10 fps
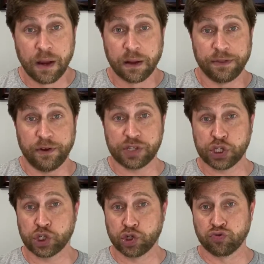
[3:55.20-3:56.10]
There's
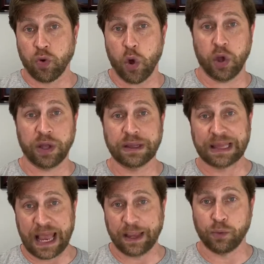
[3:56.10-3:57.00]
strong
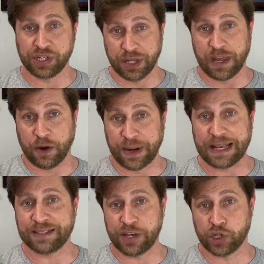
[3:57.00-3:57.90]
language in there. When I
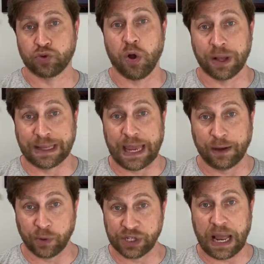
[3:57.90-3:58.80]
say strong
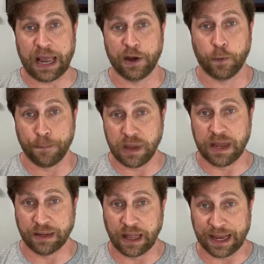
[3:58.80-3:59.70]
language, I don't
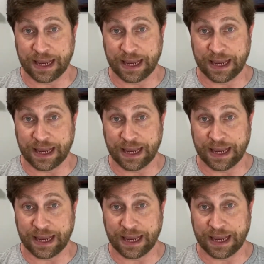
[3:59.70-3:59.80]
mean like